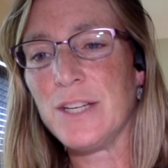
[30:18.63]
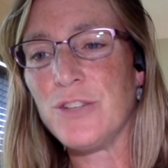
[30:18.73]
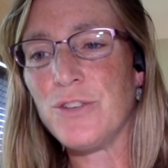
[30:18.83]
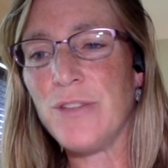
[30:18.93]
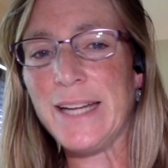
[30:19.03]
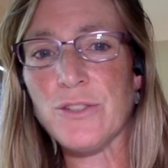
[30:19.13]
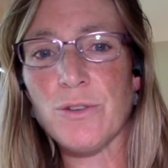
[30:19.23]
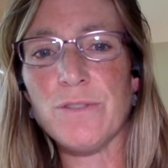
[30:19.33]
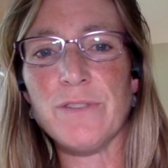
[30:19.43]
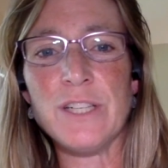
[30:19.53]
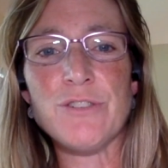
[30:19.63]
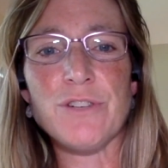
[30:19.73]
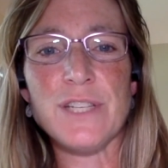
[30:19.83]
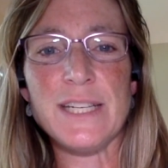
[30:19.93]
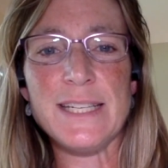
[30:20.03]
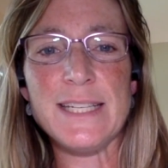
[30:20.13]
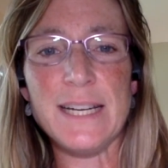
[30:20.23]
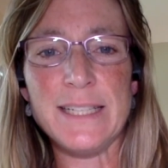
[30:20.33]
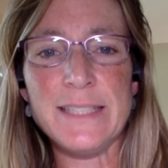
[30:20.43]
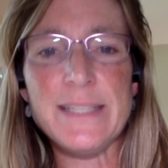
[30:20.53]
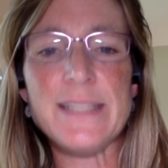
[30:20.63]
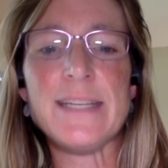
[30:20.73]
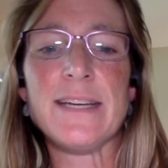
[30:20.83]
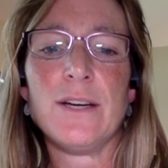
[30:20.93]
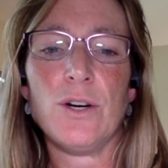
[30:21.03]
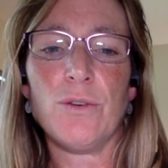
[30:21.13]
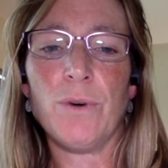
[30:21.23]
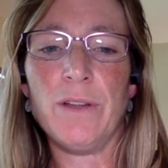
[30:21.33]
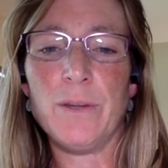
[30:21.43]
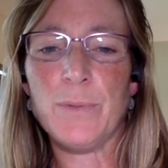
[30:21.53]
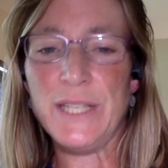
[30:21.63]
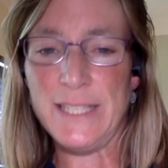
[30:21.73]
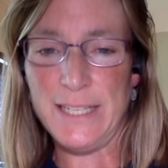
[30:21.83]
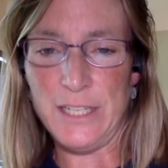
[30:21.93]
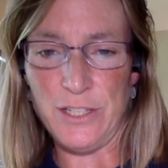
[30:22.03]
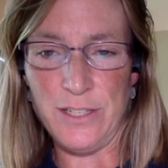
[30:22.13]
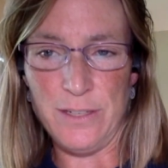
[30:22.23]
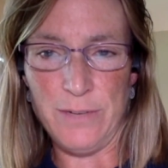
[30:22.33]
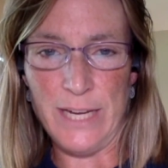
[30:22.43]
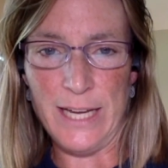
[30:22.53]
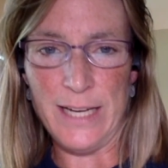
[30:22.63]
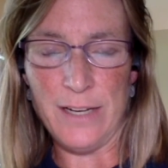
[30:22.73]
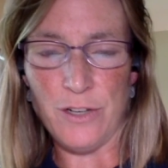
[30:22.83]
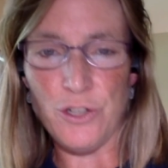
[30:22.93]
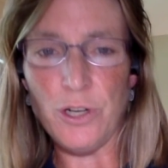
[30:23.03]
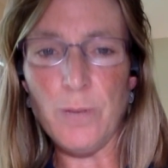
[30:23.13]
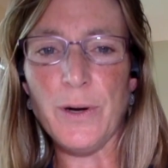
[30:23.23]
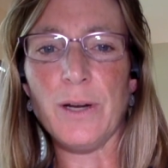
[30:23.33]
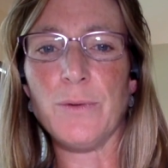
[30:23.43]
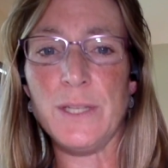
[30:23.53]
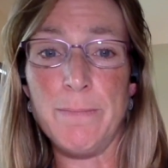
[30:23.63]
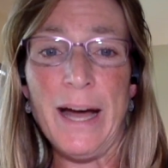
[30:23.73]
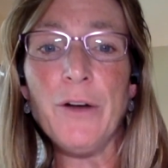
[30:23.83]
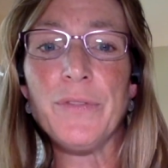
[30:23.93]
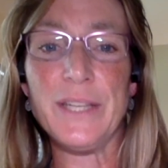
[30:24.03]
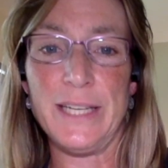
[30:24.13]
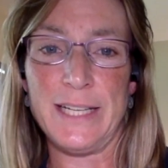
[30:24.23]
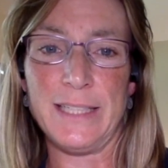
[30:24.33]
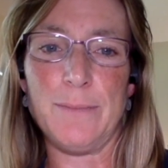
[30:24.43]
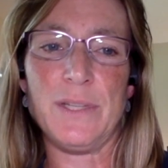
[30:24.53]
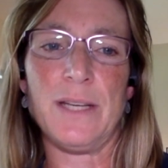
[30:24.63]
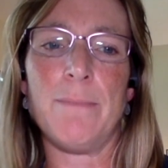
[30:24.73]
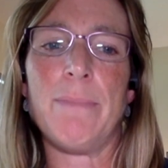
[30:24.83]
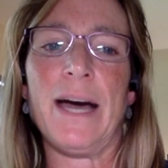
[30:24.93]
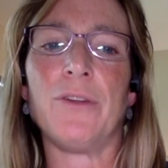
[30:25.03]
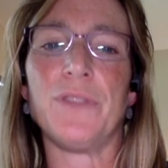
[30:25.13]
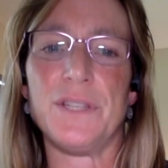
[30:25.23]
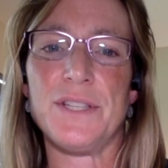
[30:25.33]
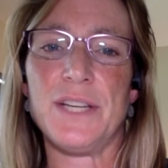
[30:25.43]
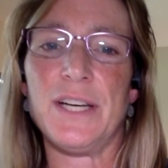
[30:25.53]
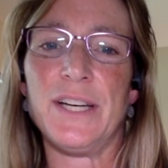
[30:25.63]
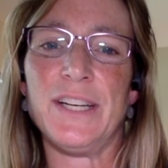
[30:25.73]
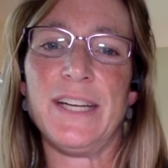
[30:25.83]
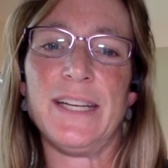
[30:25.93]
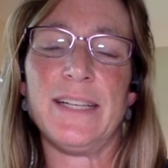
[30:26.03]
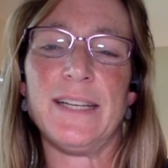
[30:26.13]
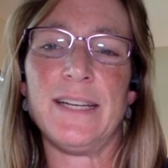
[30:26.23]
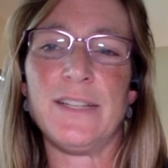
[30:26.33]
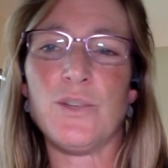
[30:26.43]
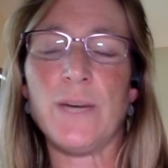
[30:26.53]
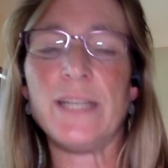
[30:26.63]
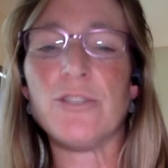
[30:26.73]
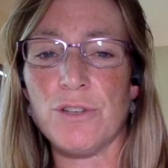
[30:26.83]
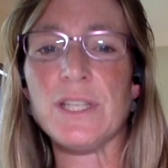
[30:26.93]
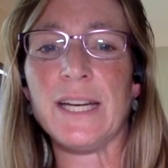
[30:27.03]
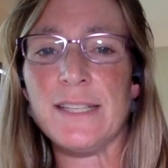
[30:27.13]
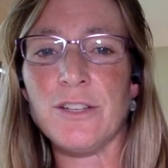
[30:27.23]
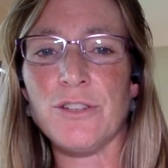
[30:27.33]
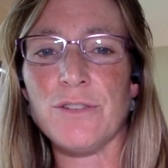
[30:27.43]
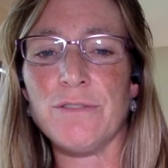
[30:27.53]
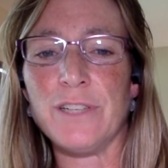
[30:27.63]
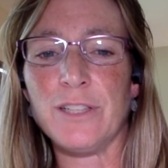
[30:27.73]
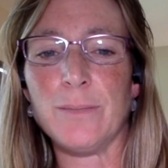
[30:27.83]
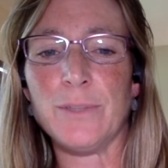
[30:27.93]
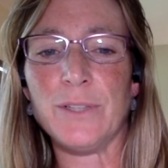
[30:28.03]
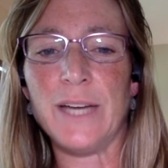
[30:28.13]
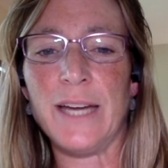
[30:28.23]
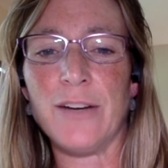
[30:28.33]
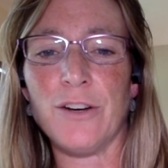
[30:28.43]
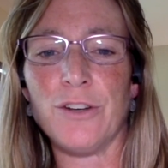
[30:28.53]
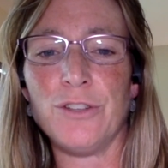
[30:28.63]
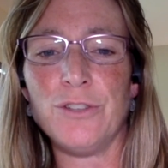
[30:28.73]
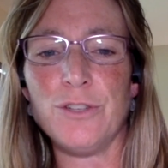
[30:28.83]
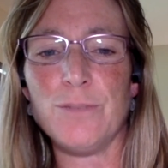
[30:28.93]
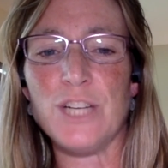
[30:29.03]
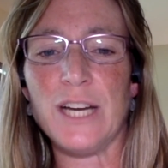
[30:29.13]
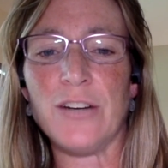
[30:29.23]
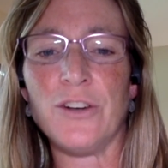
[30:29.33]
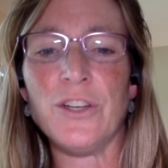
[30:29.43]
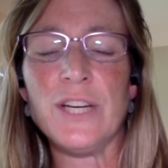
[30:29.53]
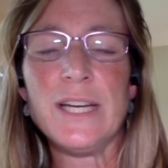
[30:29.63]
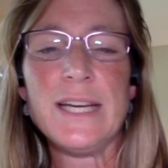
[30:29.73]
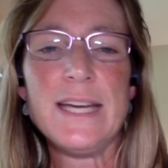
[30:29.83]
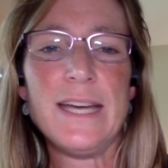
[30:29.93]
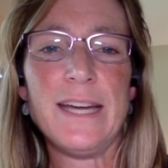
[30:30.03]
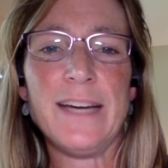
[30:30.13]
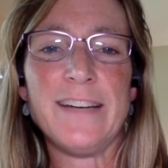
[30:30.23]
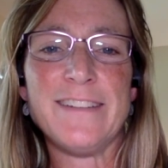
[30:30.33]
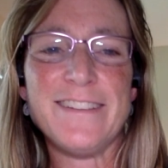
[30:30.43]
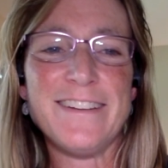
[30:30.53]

that sort of interesting science. One of the presentations that we had at our star party was about the eclipse and about the sun, and it's quite interesting. It's also available at our YouTube channel, and